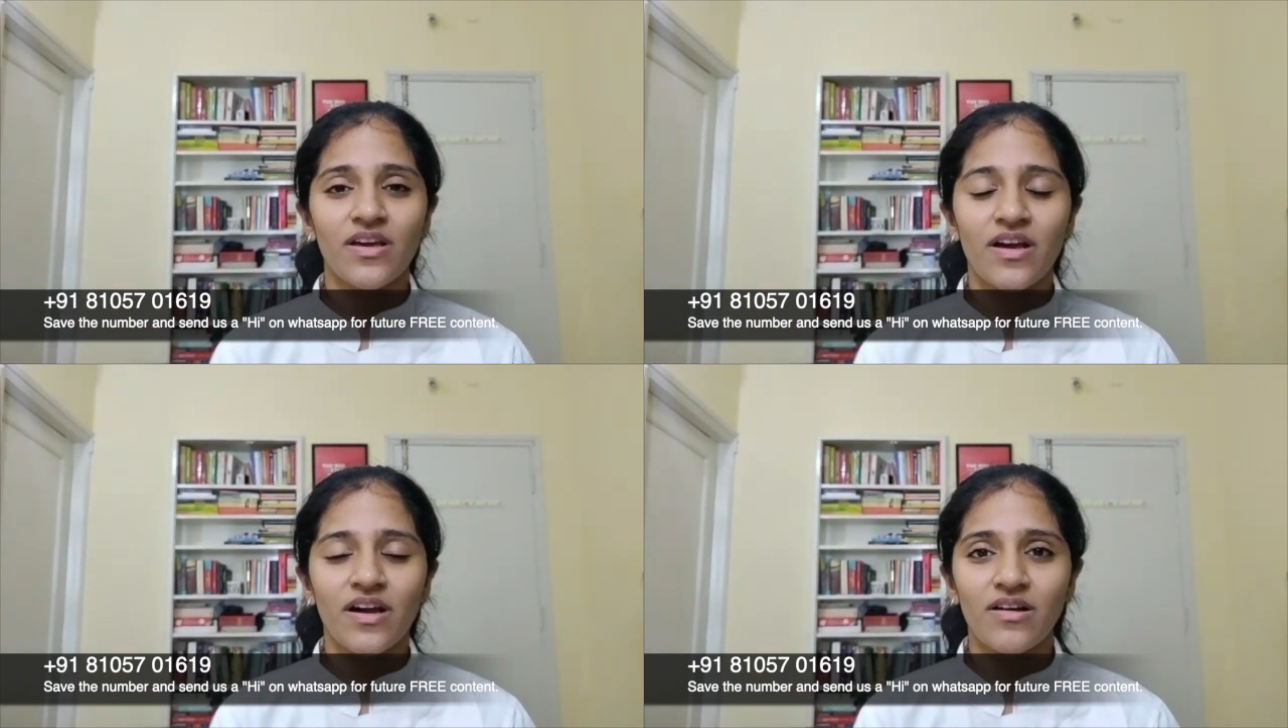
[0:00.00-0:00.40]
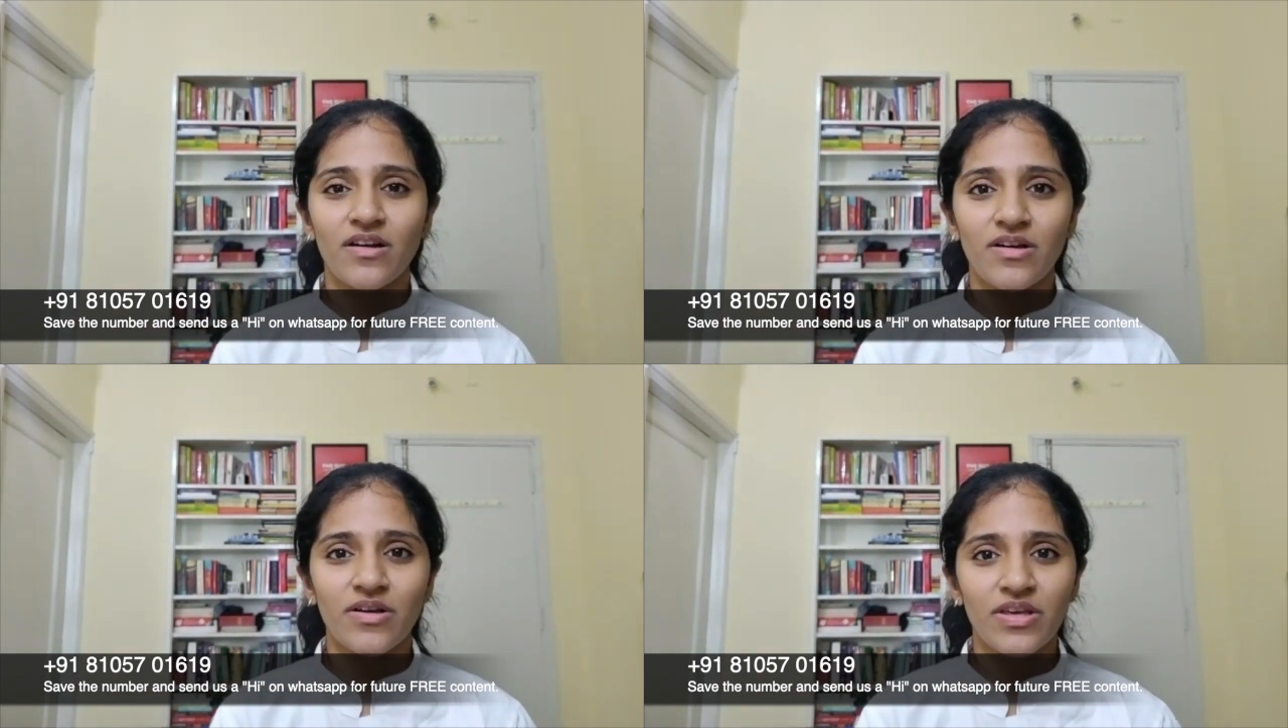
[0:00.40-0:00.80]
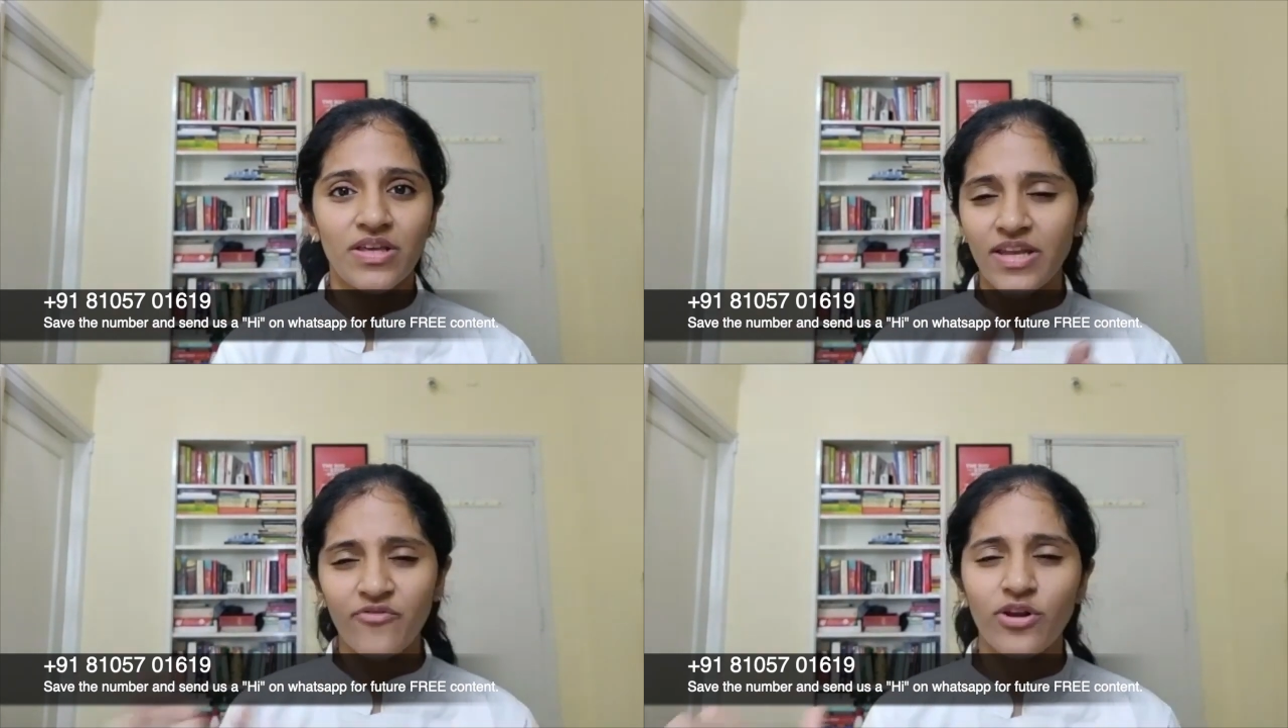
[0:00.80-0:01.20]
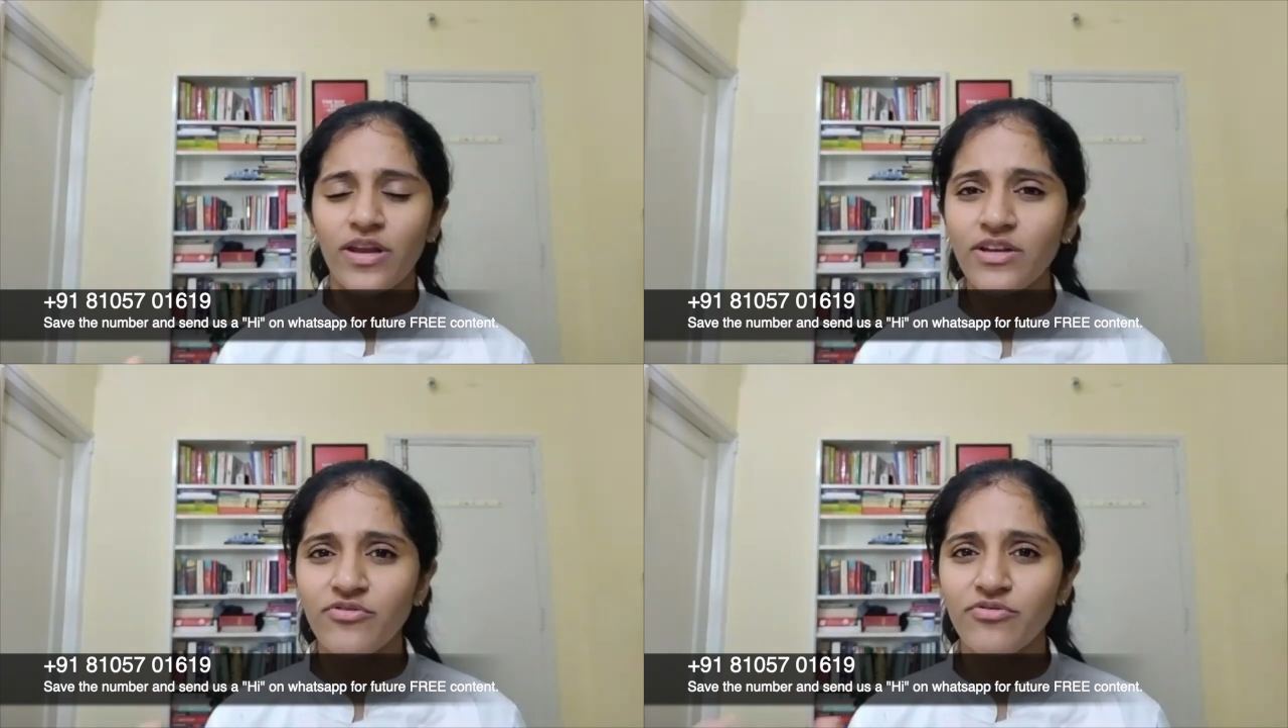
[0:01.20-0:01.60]
for
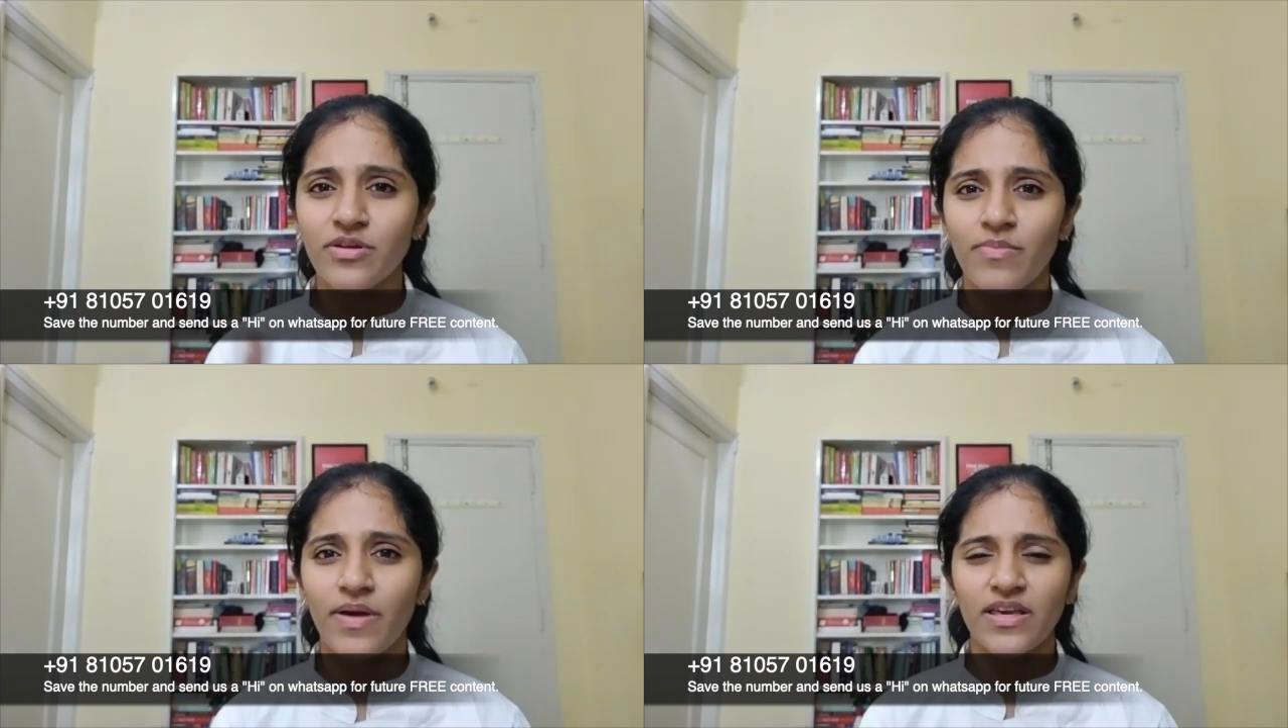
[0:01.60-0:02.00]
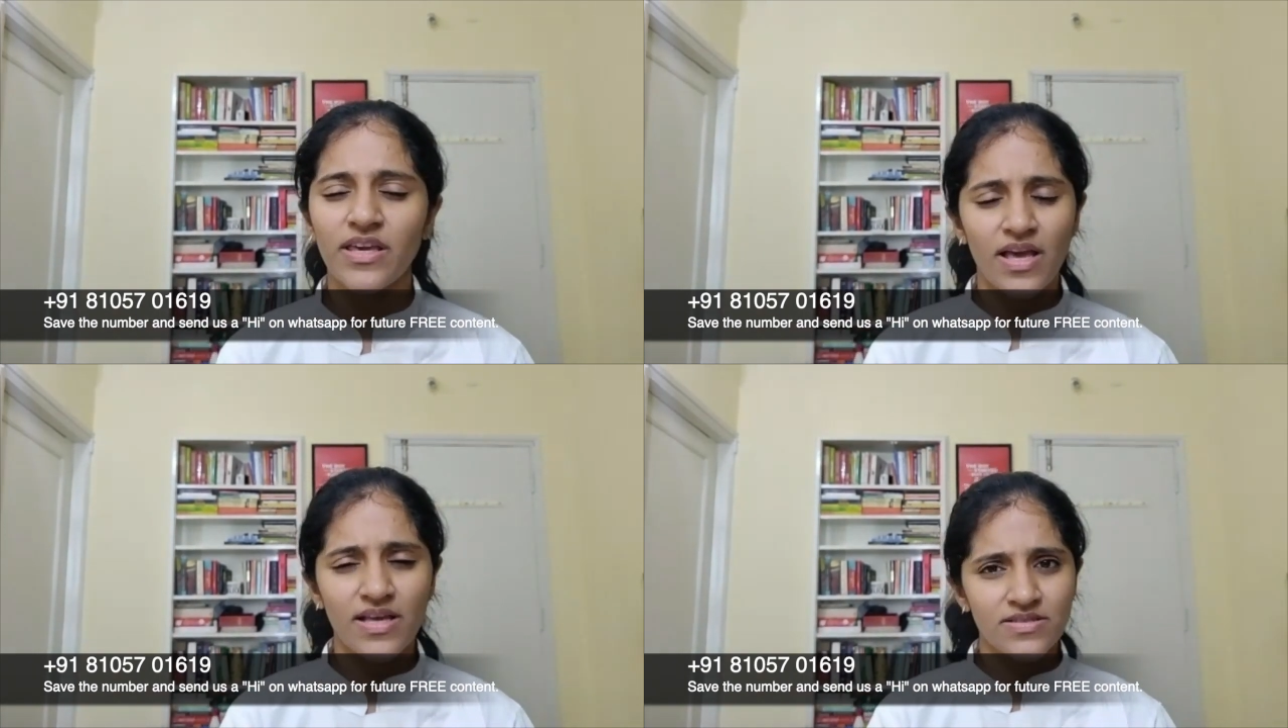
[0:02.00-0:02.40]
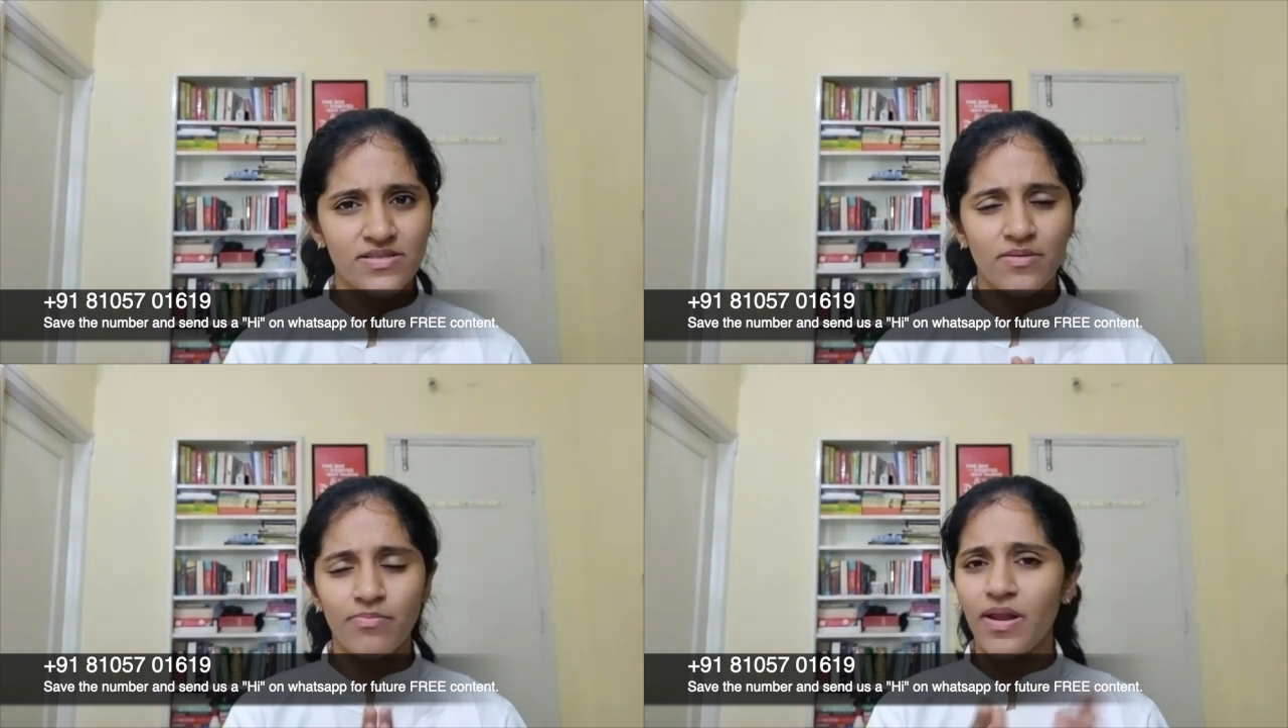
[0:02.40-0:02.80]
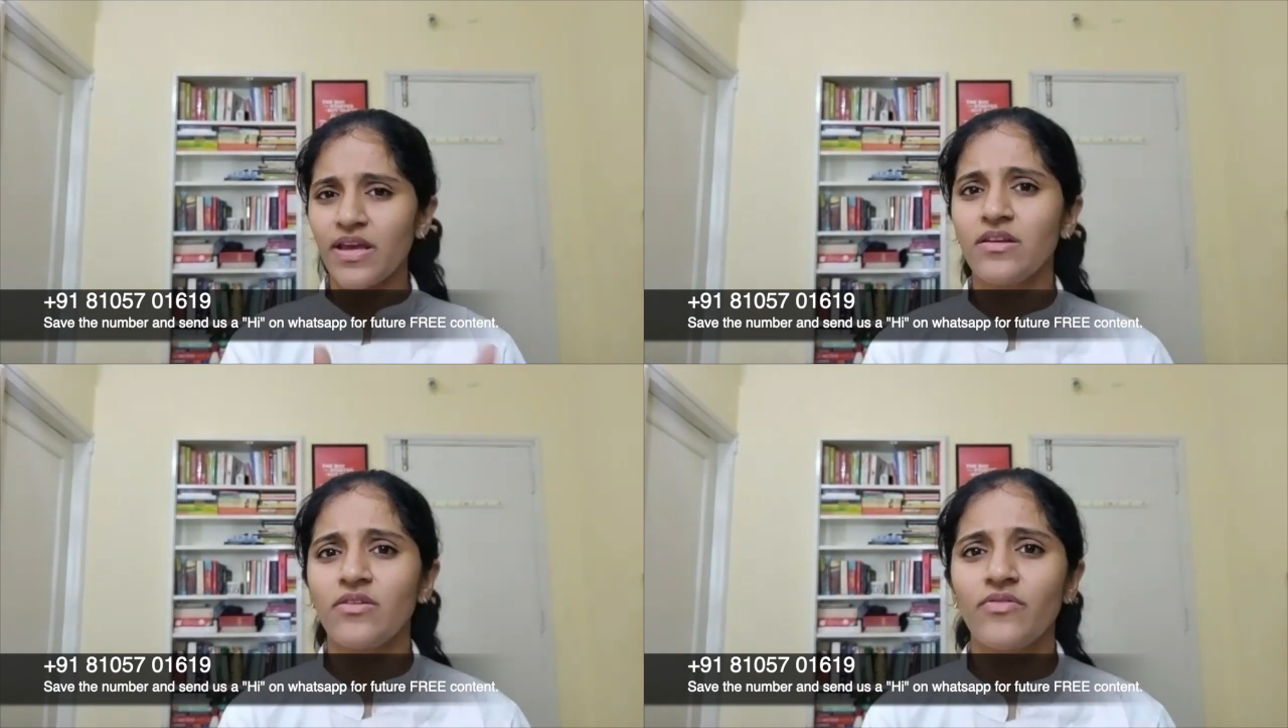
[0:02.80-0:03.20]
negative feedback, he has replied
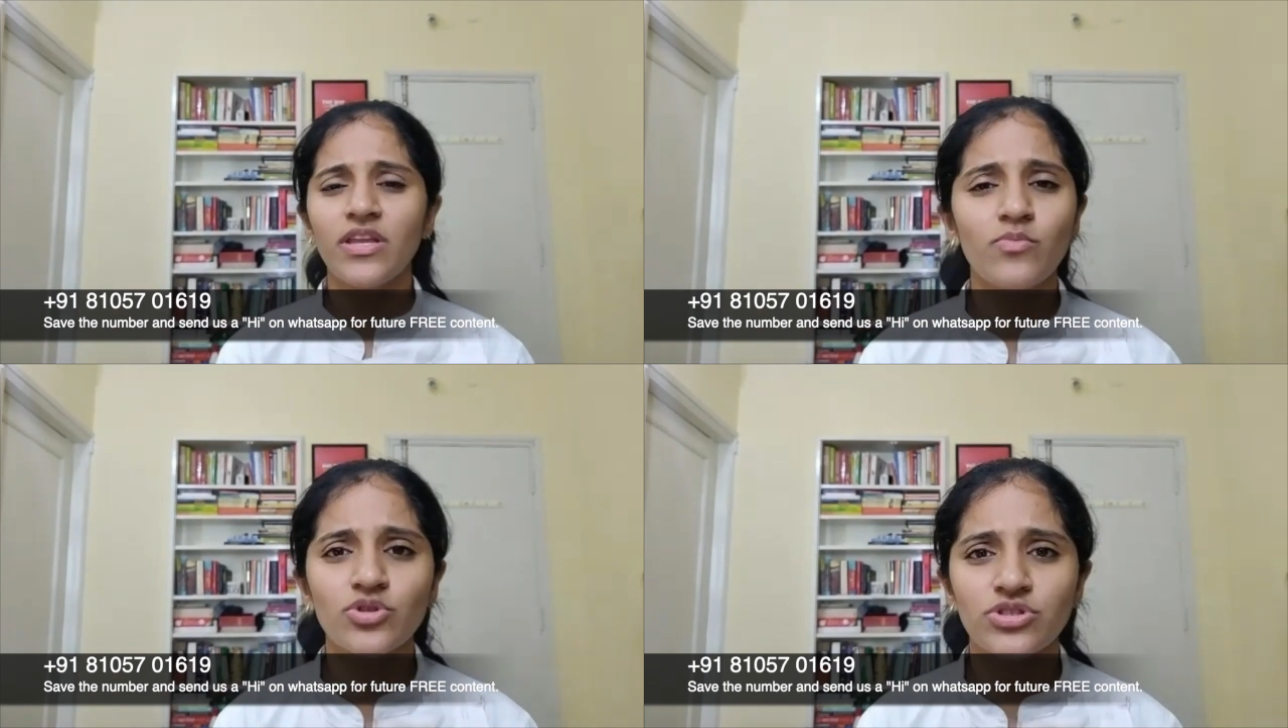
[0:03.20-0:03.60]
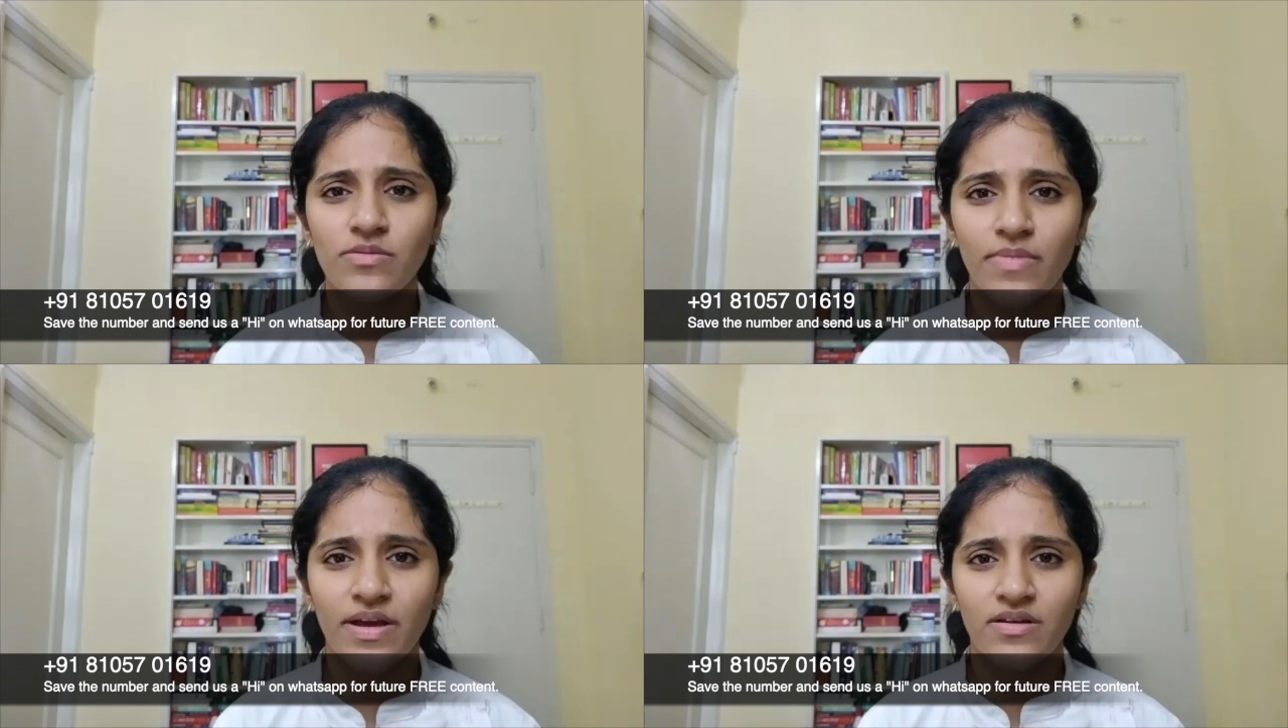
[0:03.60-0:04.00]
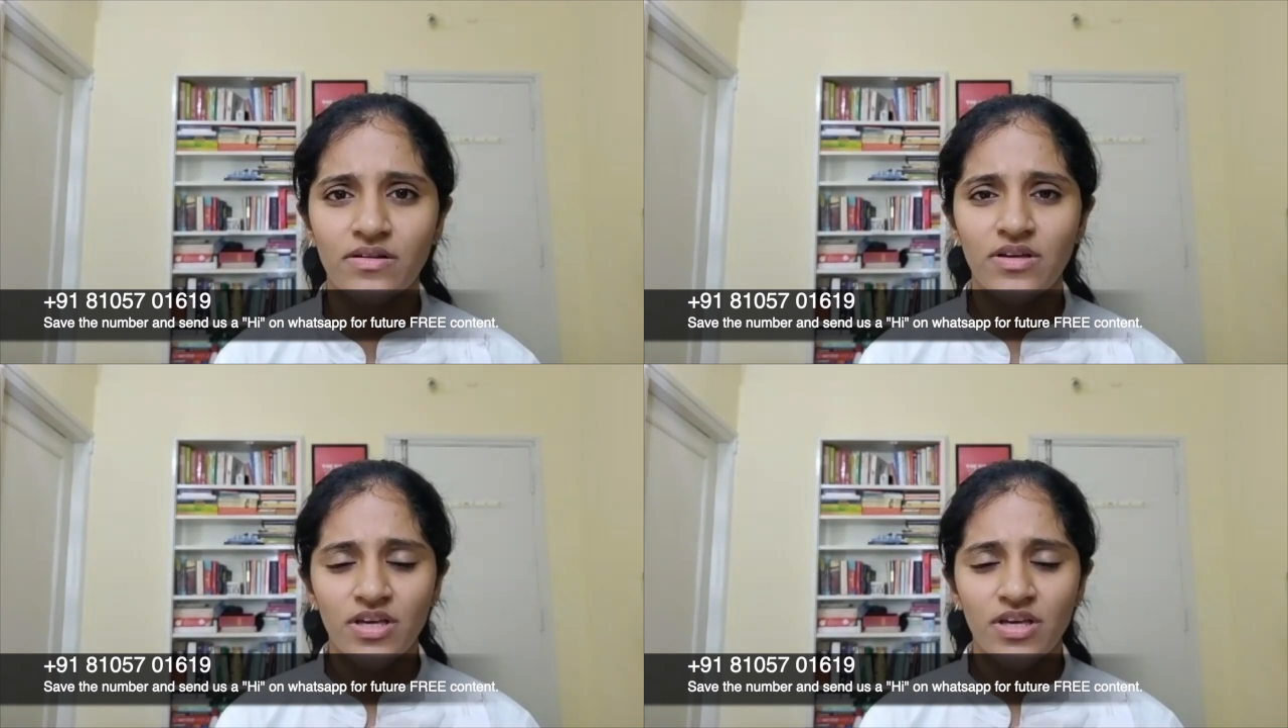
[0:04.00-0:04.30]
in a very emotional manner.